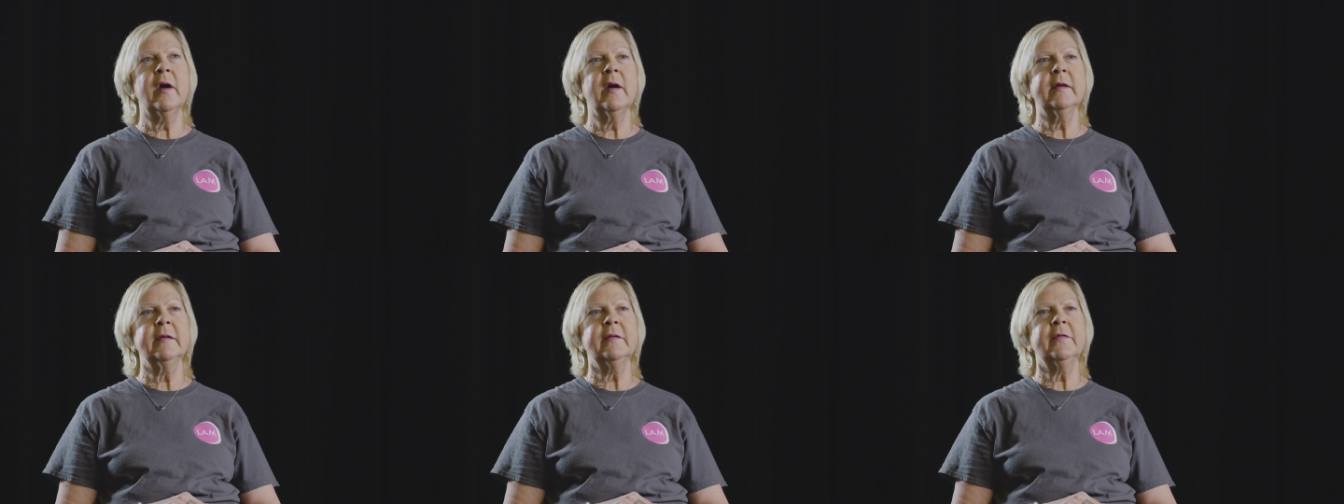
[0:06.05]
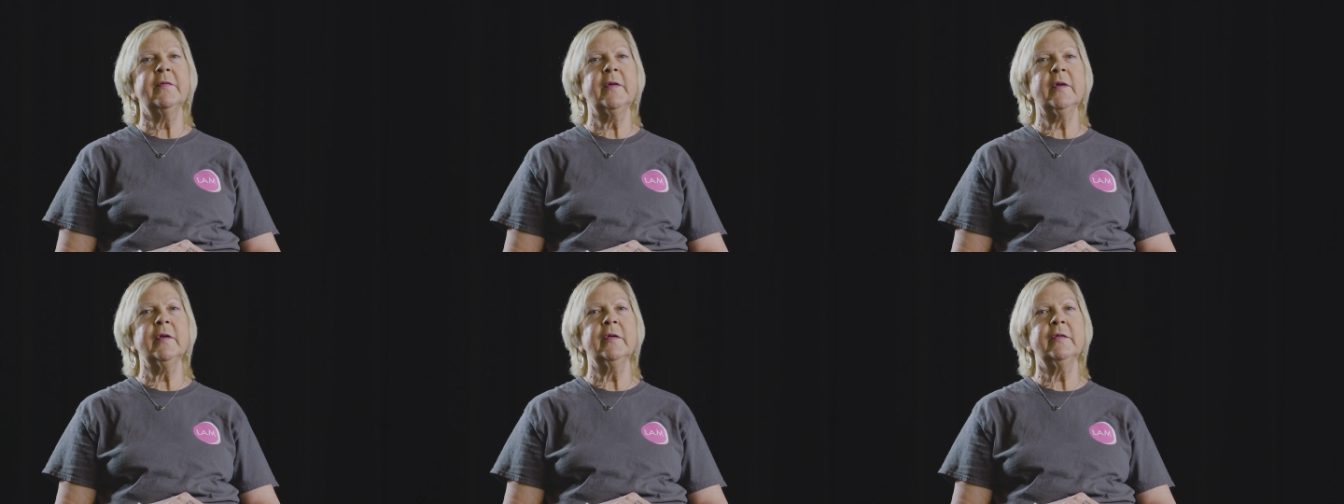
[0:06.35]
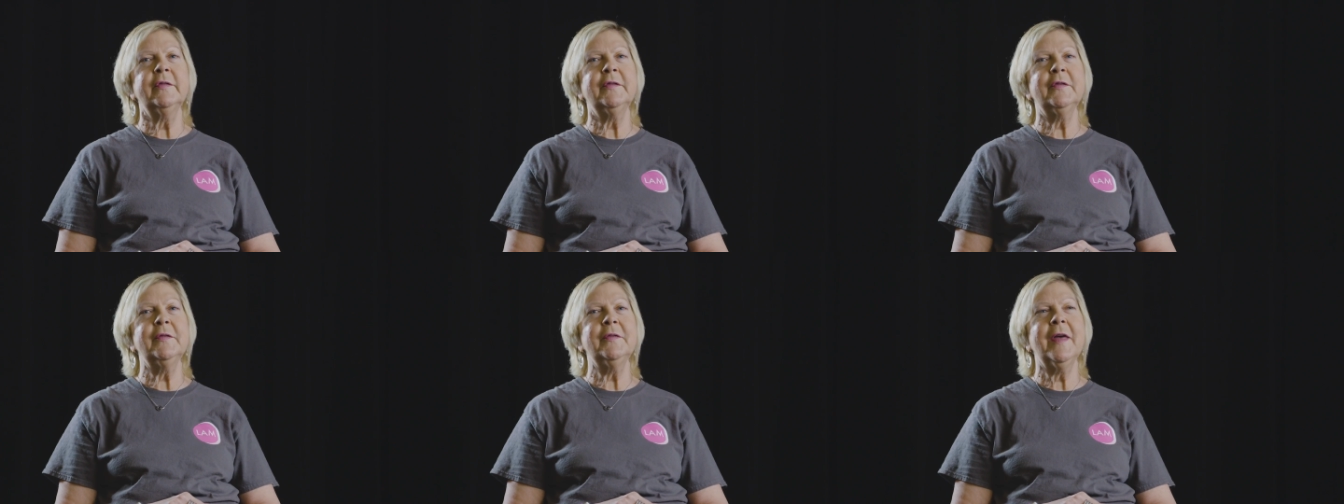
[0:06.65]
August
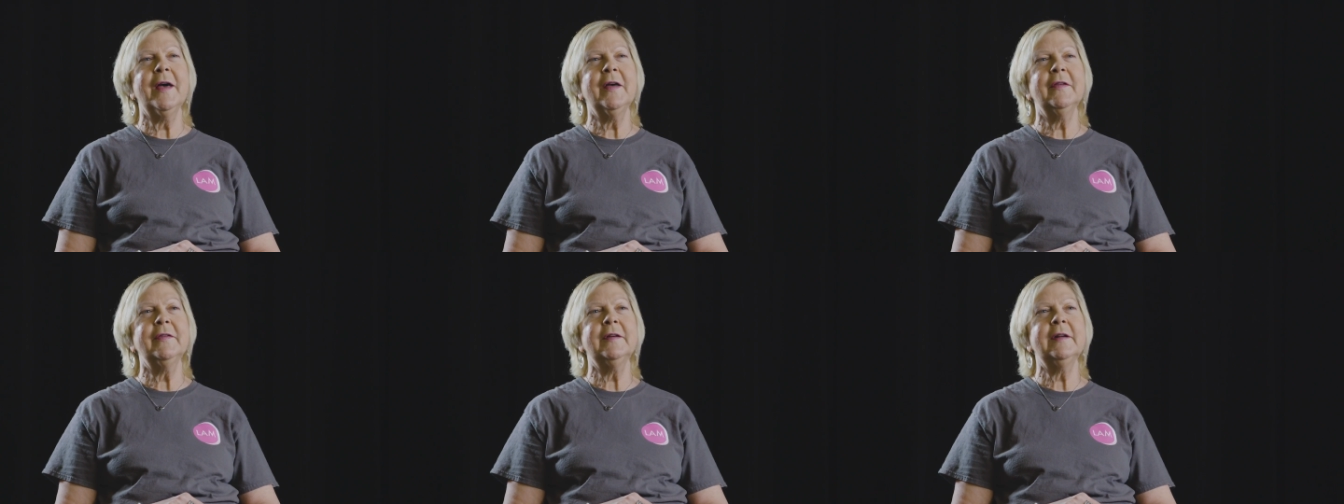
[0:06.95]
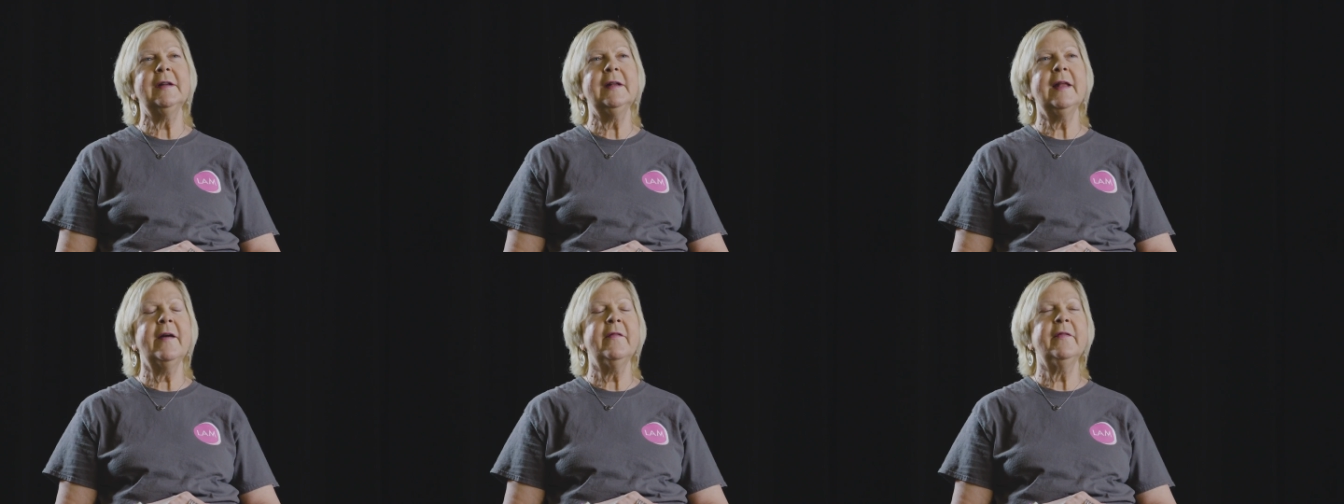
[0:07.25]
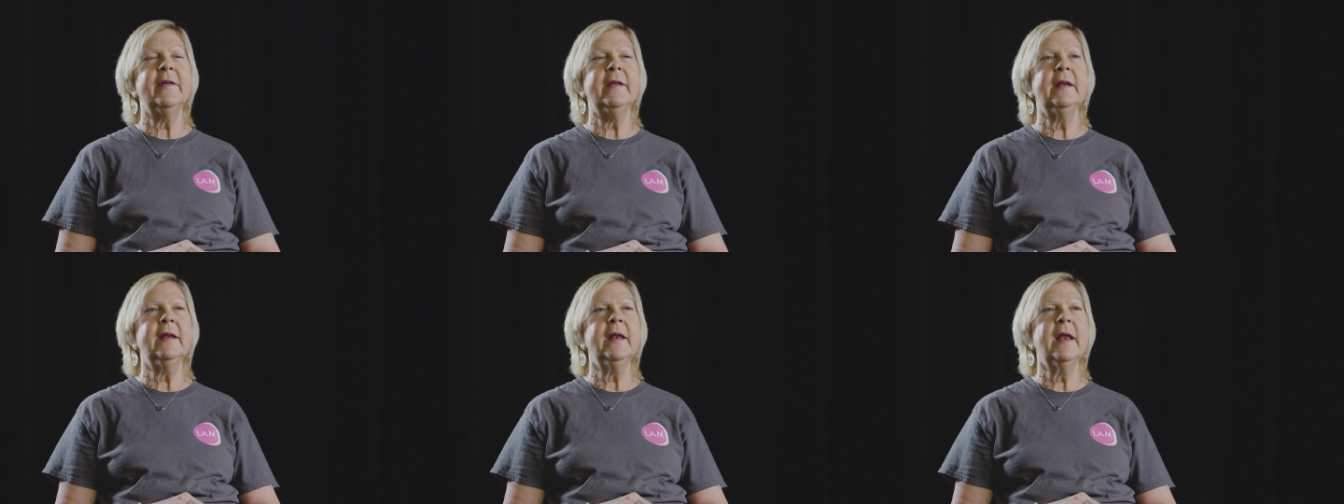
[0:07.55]
1st,
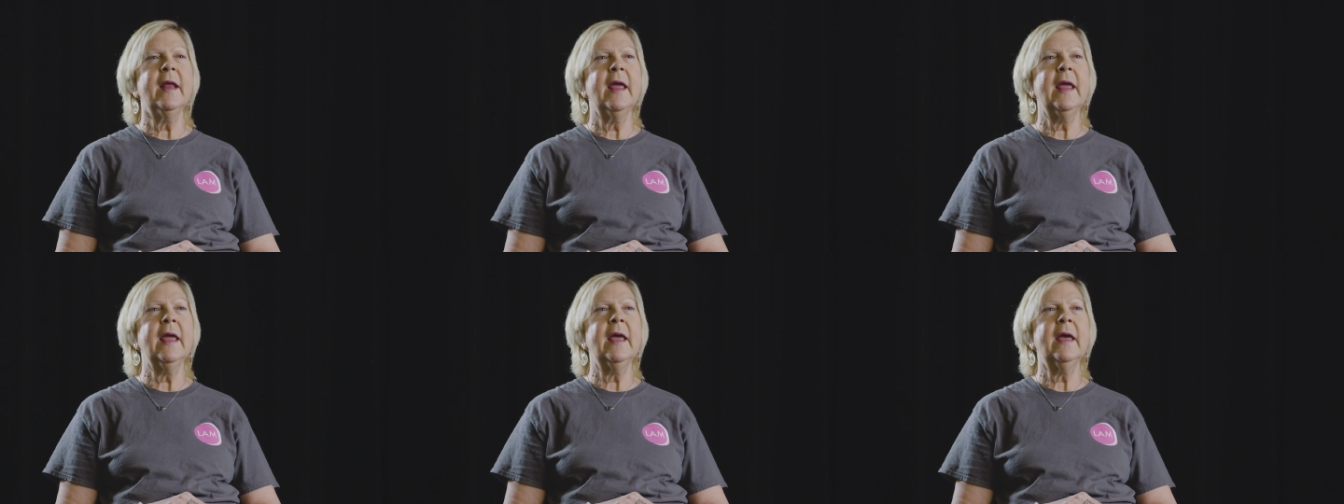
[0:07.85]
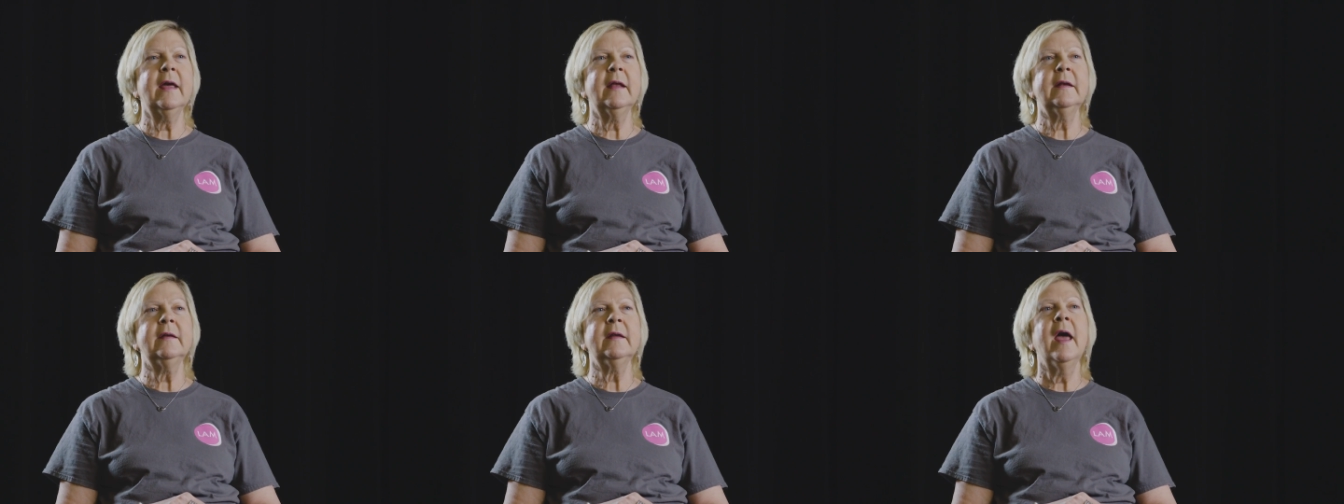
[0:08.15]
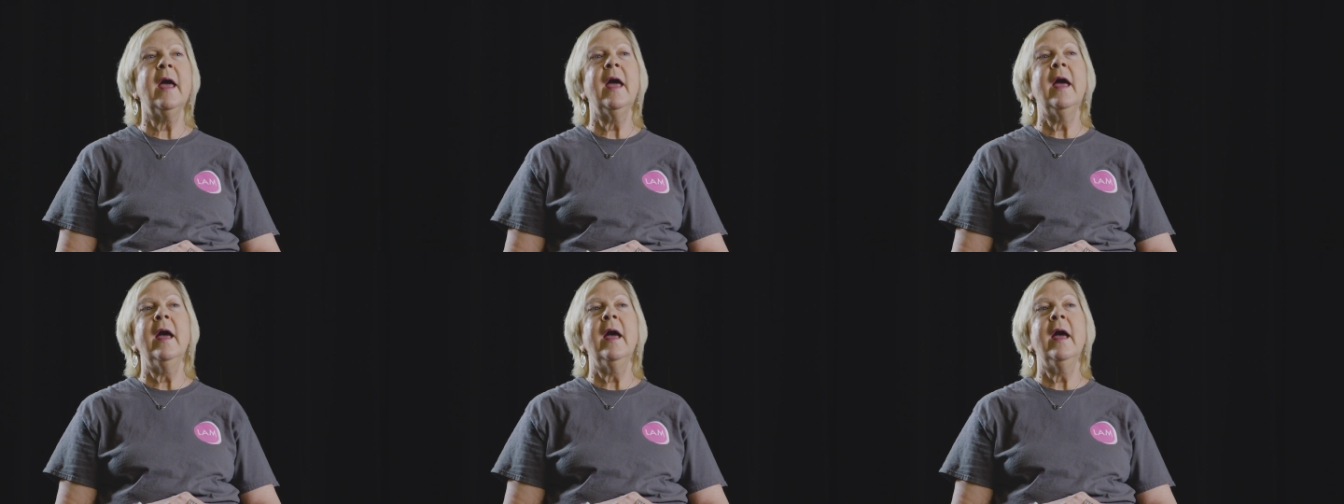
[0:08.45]
2011, and